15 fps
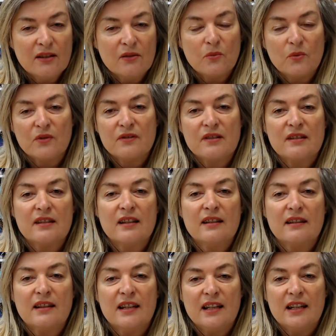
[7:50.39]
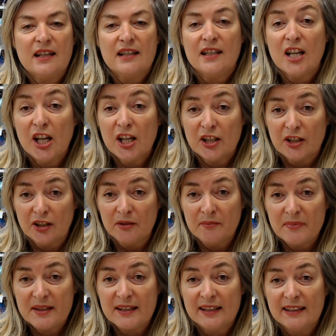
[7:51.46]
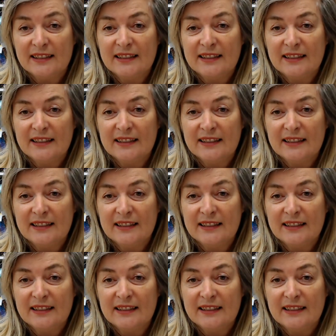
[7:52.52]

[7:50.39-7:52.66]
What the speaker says: was the turn-ups,